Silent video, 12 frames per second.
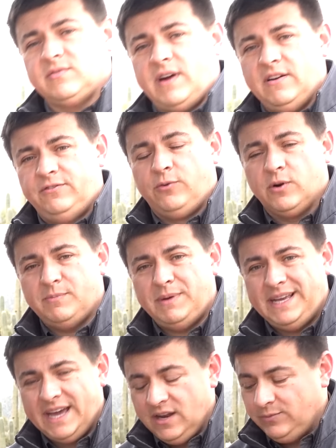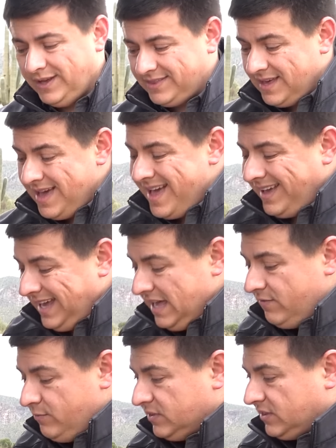the RAV4 to begin with,
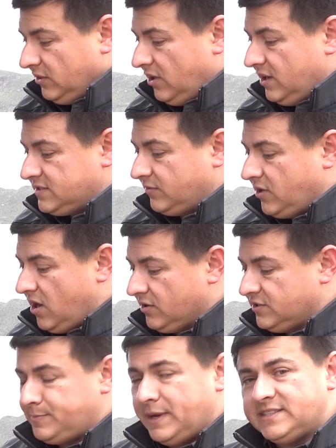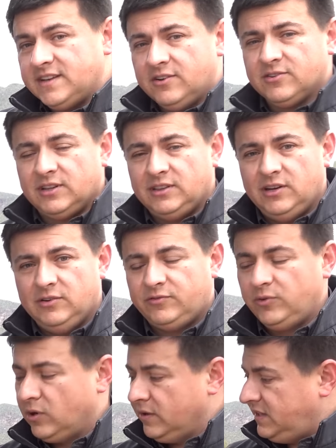even with the loss of cargo space under the load floor,